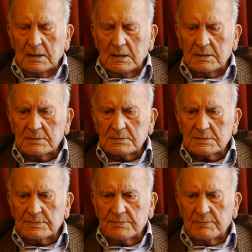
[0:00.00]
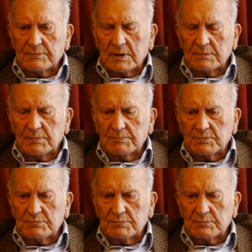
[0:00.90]
it's
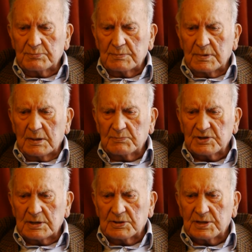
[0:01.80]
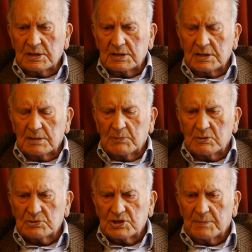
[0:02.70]
I'm trying to think of the
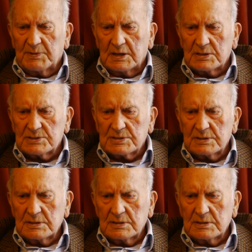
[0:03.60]
amount she pays